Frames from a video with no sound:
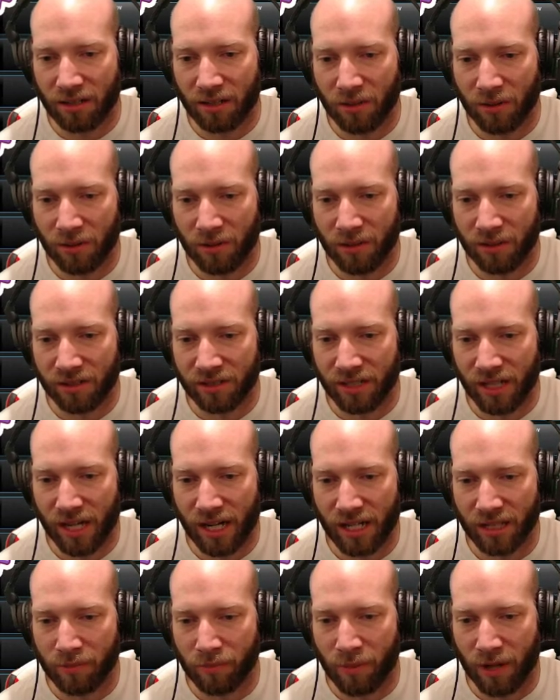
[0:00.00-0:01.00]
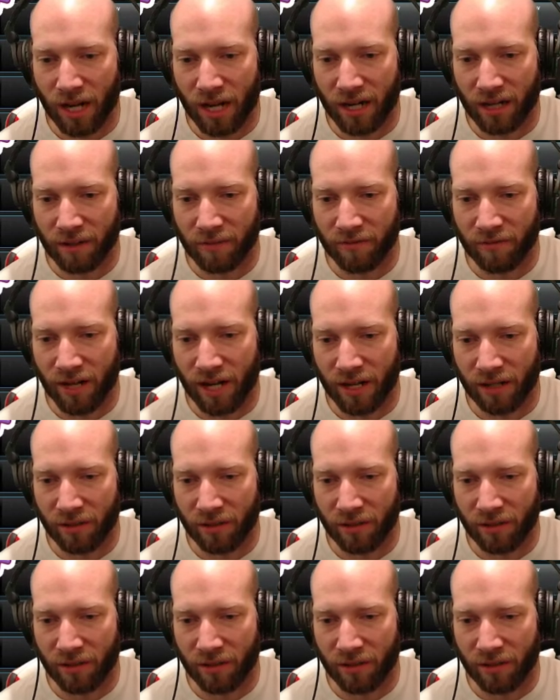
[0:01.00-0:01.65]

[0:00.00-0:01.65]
quarter size bottom right,